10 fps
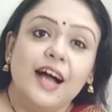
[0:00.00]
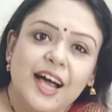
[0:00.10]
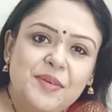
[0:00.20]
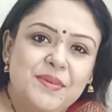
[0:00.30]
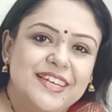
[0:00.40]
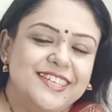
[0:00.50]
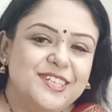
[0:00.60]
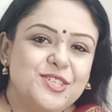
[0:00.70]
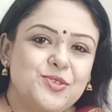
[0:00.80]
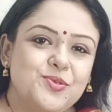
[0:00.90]
Hi my
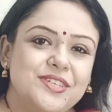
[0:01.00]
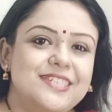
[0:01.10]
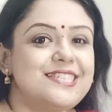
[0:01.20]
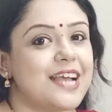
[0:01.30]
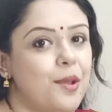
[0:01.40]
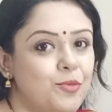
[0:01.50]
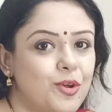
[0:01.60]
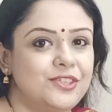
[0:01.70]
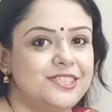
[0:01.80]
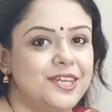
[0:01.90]
dear students, I'm
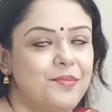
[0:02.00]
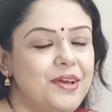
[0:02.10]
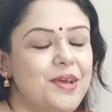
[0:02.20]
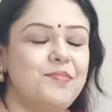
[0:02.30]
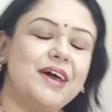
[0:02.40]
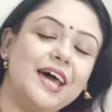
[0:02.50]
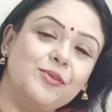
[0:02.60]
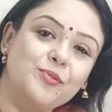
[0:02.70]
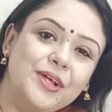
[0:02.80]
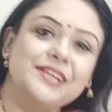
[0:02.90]
Ranja ma'am
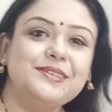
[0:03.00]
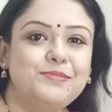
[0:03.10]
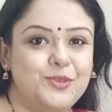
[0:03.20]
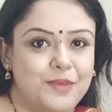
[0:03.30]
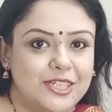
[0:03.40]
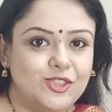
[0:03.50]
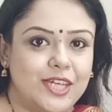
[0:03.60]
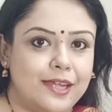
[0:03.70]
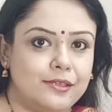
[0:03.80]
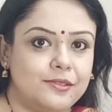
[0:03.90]
and welcome to my
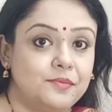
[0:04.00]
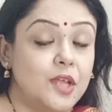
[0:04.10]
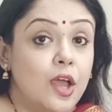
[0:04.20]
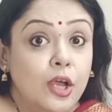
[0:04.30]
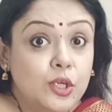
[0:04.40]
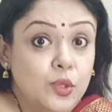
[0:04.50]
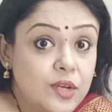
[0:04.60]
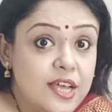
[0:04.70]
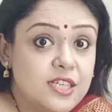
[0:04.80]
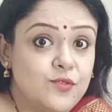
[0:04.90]
channel.
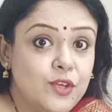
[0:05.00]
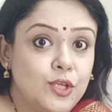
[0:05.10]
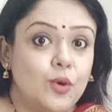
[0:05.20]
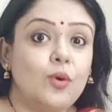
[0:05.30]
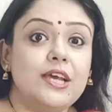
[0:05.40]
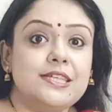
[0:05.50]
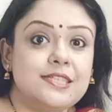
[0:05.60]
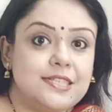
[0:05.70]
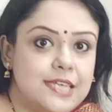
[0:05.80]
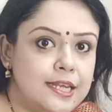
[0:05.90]
Today's video
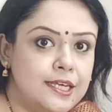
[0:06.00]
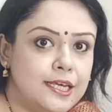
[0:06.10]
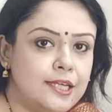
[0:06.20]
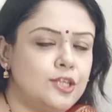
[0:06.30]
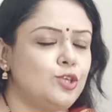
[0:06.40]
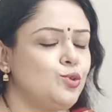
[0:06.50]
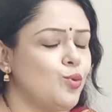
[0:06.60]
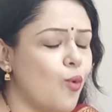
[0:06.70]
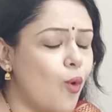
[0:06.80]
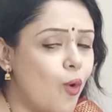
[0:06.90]
is dedicated
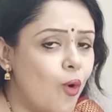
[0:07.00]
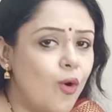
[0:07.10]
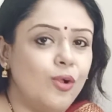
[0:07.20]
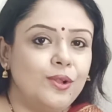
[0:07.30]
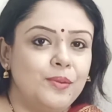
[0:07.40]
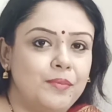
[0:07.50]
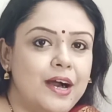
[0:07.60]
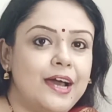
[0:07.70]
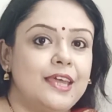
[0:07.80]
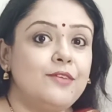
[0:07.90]
to all
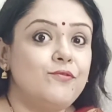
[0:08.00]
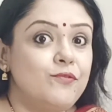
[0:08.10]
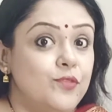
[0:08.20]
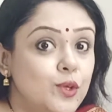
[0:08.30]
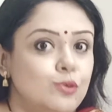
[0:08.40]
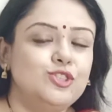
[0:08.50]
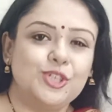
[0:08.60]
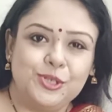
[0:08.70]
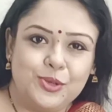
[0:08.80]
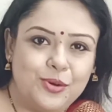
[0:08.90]
my
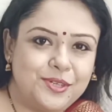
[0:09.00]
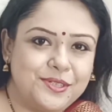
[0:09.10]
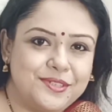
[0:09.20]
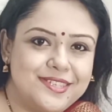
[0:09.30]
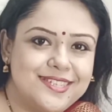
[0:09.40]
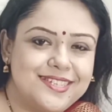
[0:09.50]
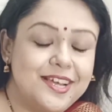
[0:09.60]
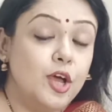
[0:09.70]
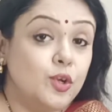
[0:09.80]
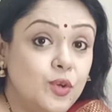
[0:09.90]
future doctors.
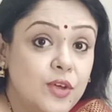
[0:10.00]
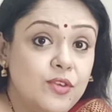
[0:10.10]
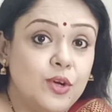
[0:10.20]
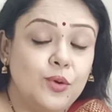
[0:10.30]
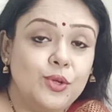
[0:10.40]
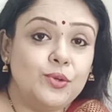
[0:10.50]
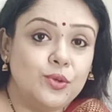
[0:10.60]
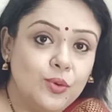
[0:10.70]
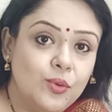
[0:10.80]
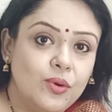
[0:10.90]
Today we are going
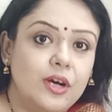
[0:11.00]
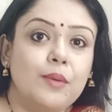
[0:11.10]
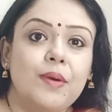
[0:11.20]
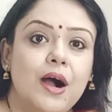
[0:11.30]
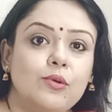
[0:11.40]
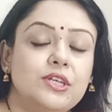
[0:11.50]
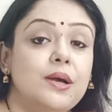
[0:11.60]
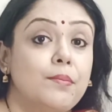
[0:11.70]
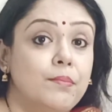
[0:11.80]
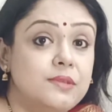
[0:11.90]
to know
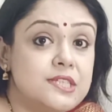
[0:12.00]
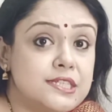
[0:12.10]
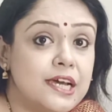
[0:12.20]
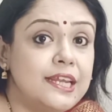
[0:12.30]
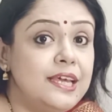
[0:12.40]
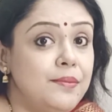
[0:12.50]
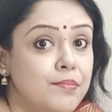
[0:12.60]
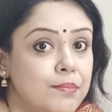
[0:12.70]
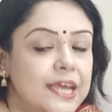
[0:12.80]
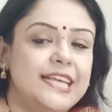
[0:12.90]
about
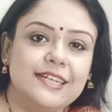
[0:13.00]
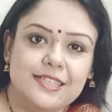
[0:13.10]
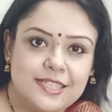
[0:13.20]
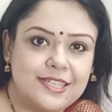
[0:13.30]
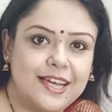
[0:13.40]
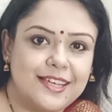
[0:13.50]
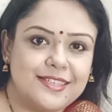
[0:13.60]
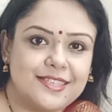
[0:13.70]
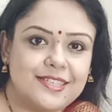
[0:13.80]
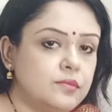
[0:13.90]
studying medical
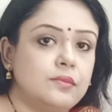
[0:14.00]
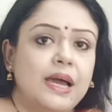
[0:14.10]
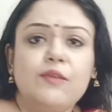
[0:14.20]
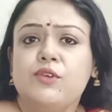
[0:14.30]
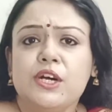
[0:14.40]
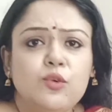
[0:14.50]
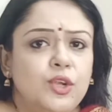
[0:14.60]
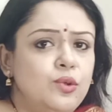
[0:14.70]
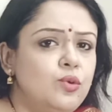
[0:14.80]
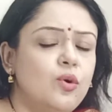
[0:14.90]
science. And we are
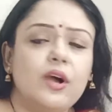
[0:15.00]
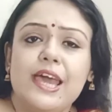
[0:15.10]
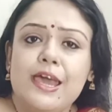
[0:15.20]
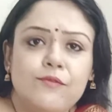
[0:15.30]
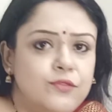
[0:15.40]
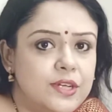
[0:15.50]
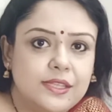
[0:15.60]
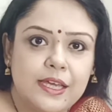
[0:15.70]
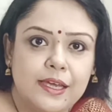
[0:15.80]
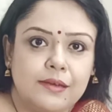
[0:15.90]
going to know
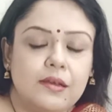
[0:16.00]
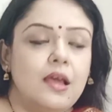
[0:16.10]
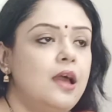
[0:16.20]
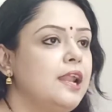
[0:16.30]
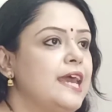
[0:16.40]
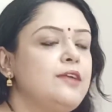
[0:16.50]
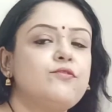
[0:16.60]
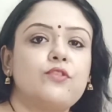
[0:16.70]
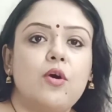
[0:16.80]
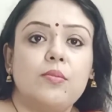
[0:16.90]
everything,
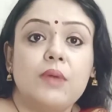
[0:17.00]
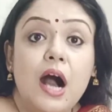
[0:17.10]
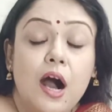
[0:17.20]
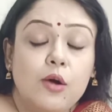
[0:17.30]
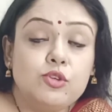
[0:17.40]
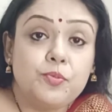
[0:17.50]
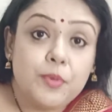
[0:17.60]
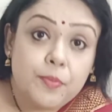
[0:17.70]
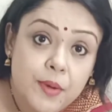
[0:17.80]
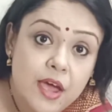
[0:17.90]
like from how to
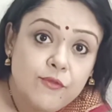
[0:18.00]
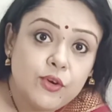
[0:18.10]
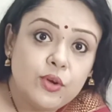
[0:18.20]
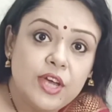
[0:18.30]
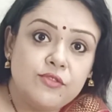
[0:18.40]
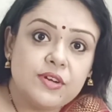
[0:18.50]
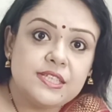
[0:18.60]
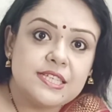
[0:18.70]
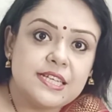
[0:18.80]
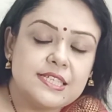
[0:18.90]
prepare for your
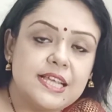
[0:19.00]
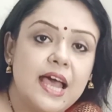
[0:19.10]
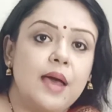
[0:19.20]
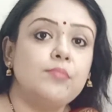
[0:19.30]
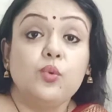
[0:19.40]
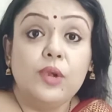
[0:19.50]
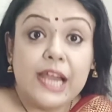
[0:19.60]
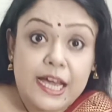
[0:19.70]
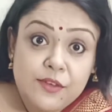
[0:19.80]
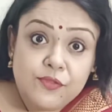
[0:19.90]
entrance exam, to
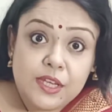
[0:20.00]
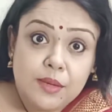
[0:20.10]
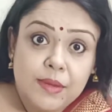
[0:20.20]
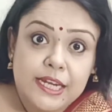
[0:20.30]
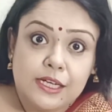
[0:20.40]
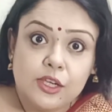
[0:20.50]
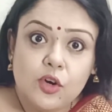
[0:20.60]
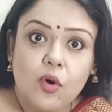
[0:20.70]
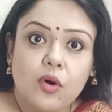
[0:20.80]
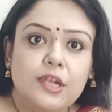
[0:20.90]
life in a
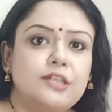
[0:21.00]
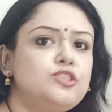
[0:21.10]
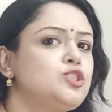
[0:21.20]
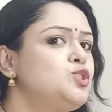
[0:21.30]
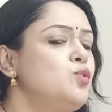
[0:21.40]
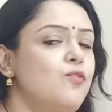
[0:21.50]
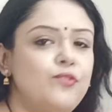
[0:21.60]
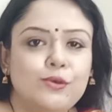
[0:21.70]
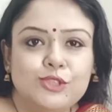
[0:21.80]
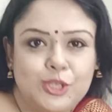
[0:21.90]
medical college, to
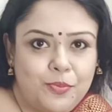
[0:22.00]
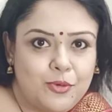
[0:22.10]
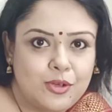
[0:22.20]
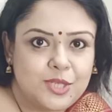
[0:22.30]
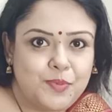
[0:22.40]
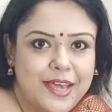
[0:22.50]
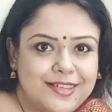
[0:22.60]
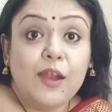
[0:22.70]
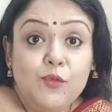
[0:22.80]
future prospects.